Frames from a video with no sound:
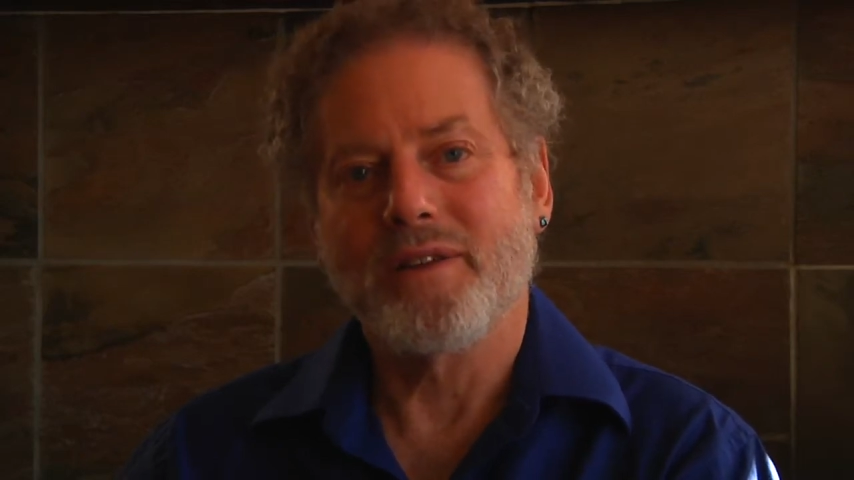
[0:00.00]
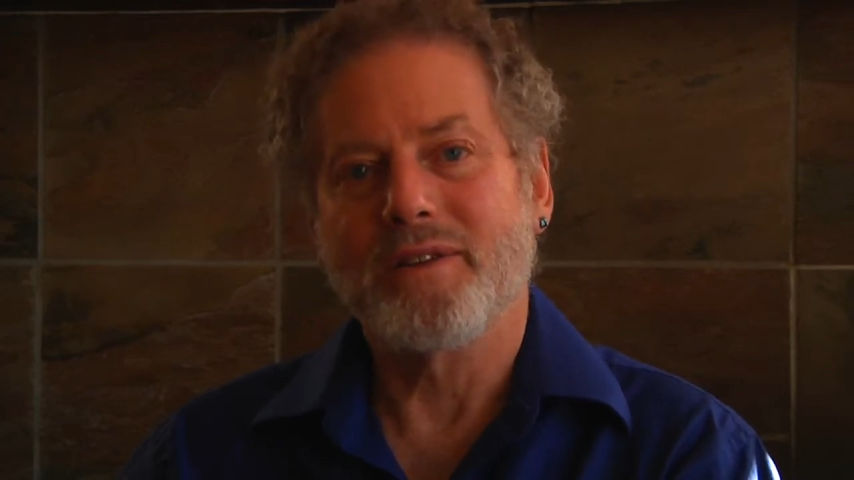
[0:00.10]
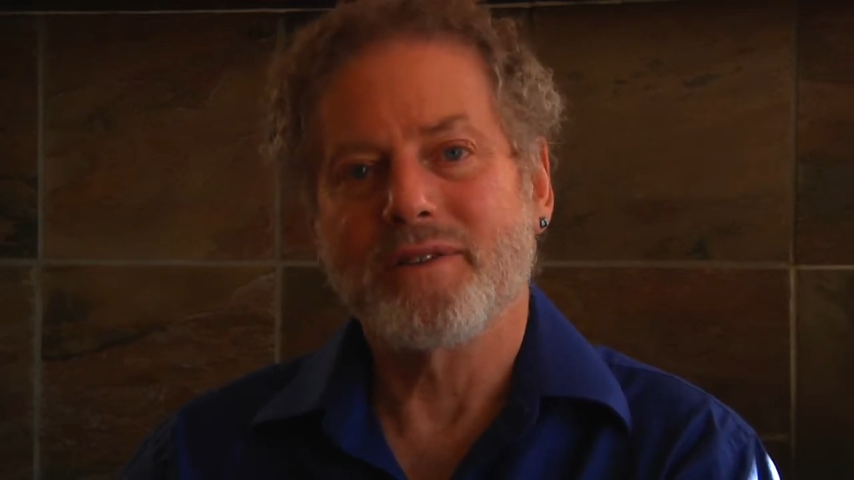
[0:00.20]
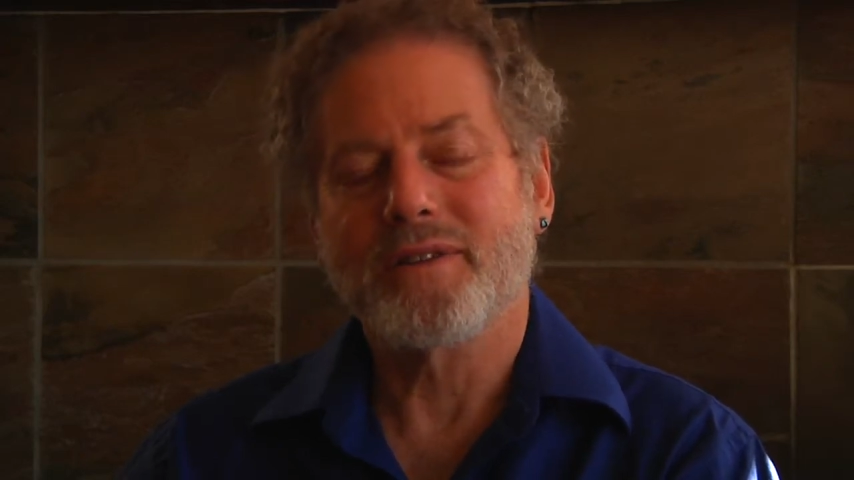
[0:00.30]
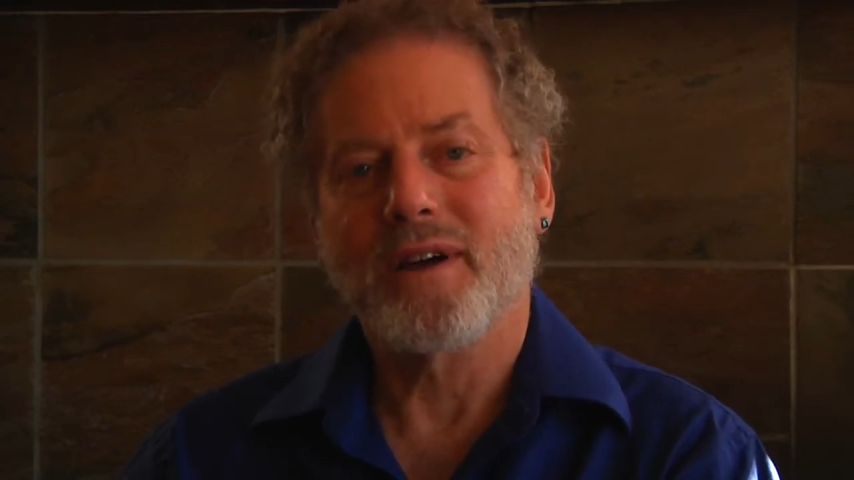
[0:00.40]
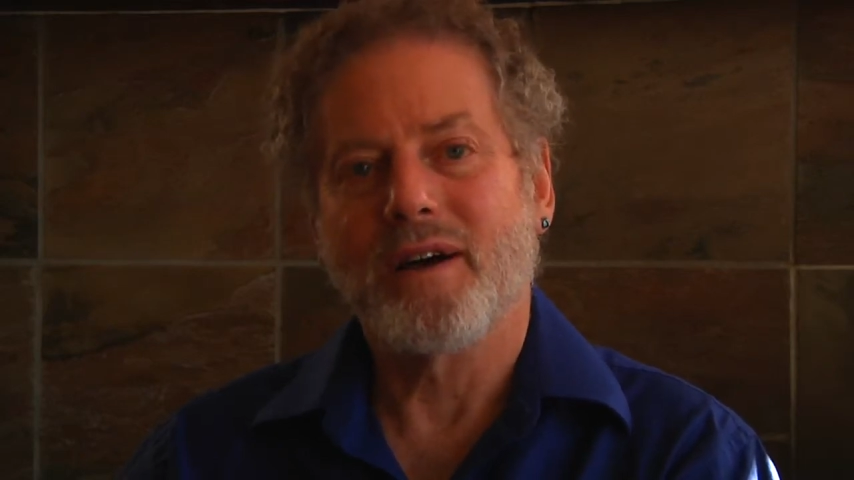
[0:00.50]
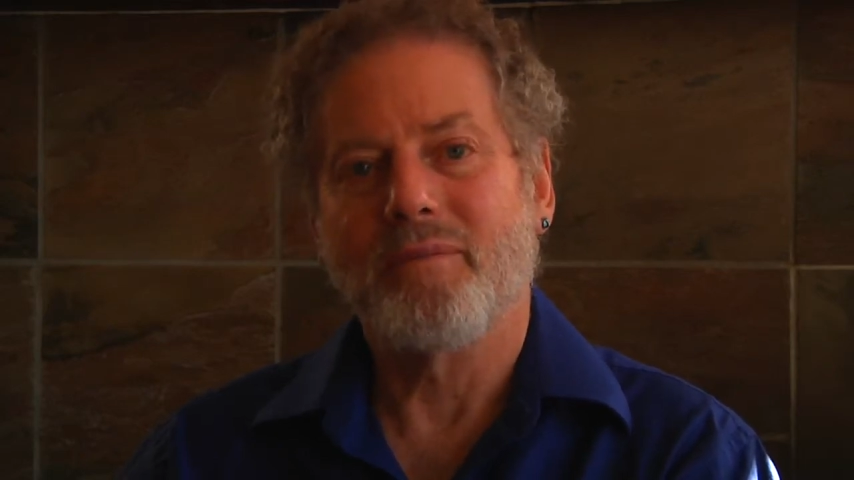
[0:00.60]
these